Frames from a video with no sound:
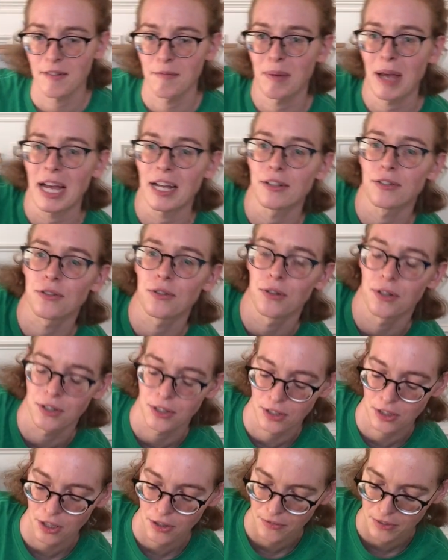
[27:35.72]
of Patent Square in the
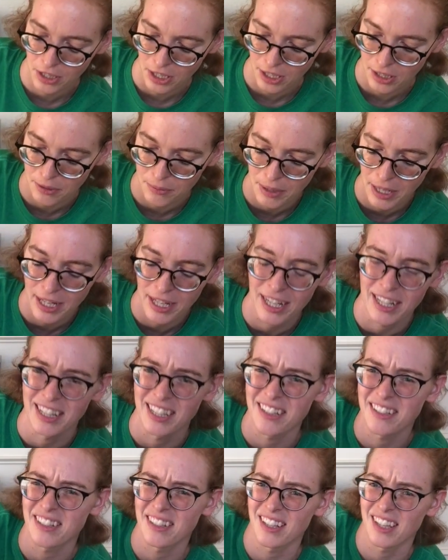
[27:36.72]
Clover colorway, and
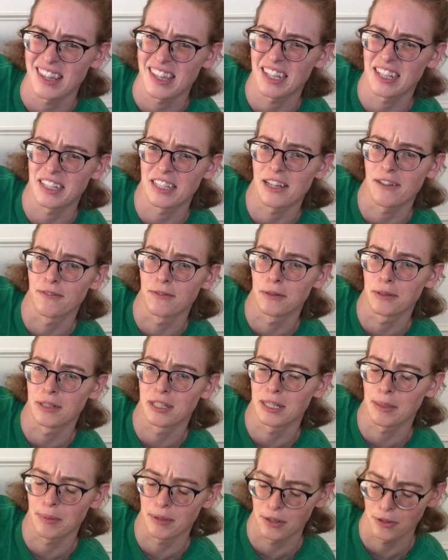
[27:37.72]
this is, I think, a
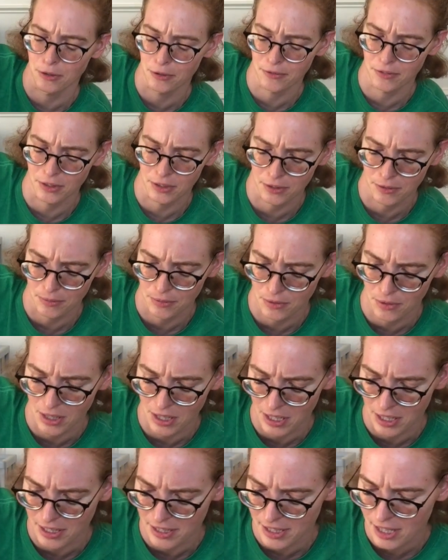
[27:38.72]
Deborah Norville
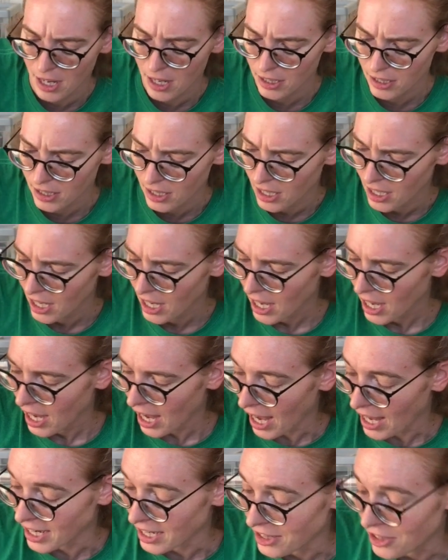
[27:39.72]
Serenity sock.
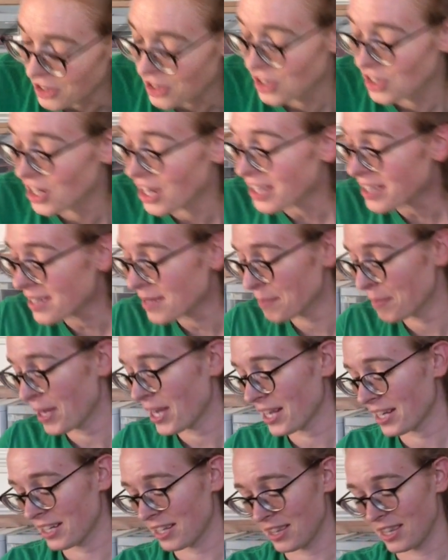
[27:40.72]
And I just
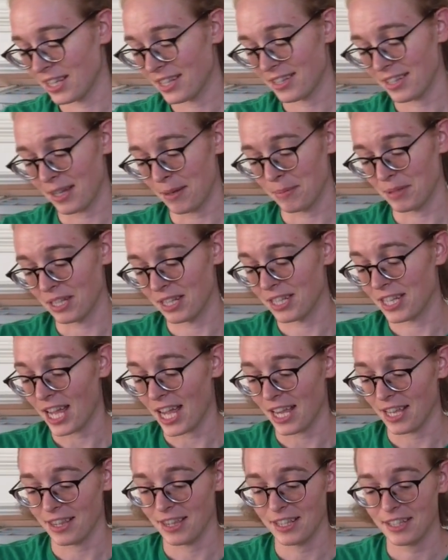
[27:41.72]
picked this up
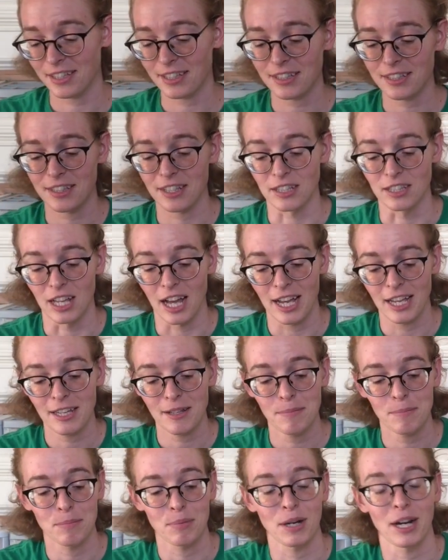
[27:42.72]
today. This is the
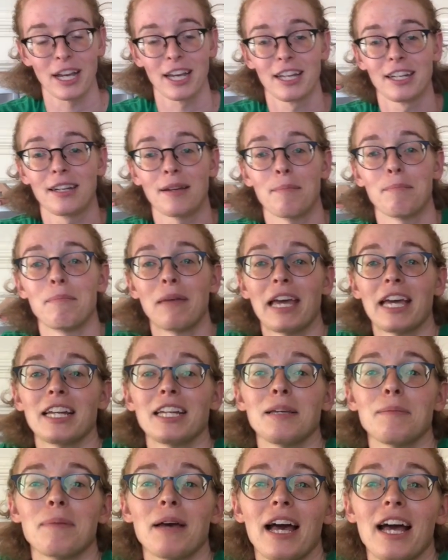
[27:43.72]
Lion brand
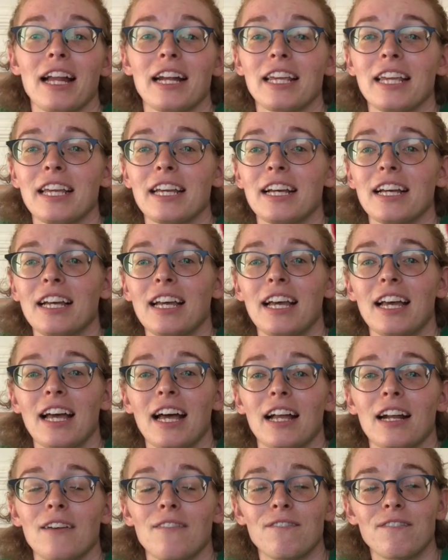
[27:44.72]
Mani Petty.
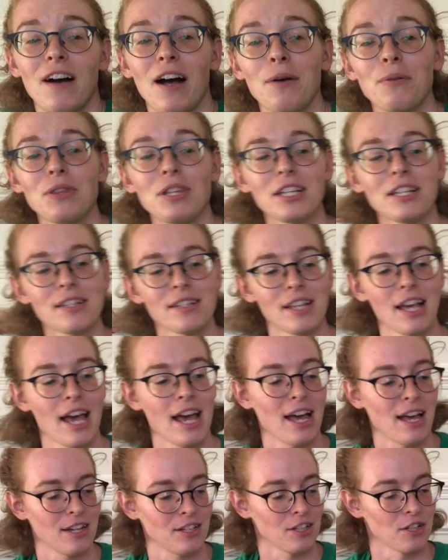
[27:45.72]
And I found this
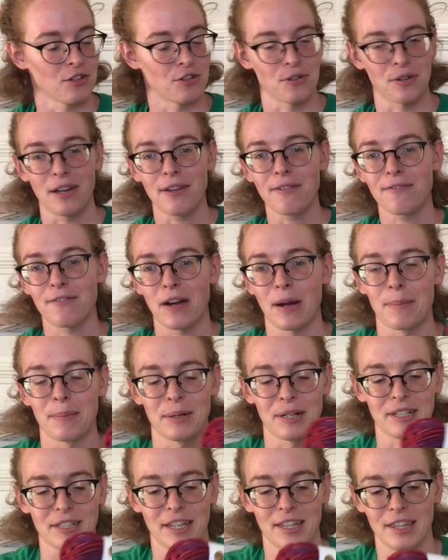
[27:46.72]
at Giant
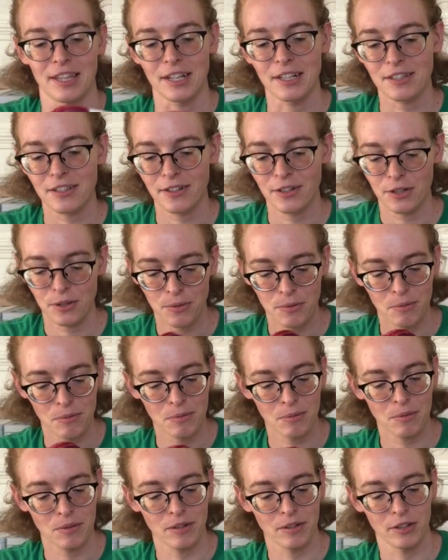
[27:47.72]
Fabrics. I think it's a
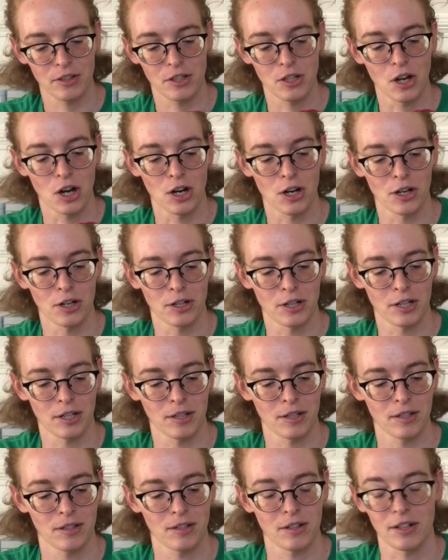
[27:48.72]
new yarn,
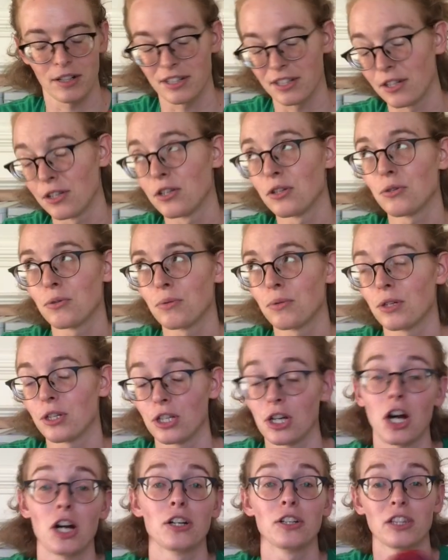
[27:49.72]
or it's a new
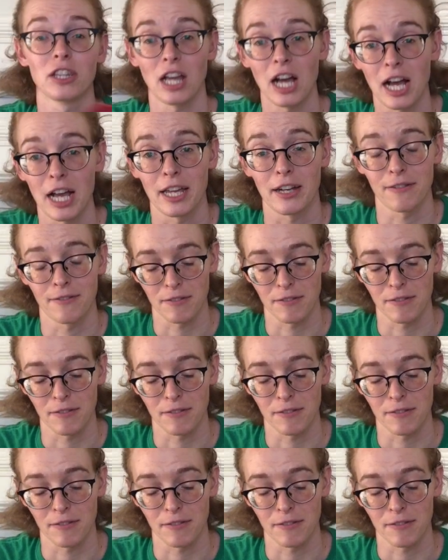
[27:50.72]
yarn line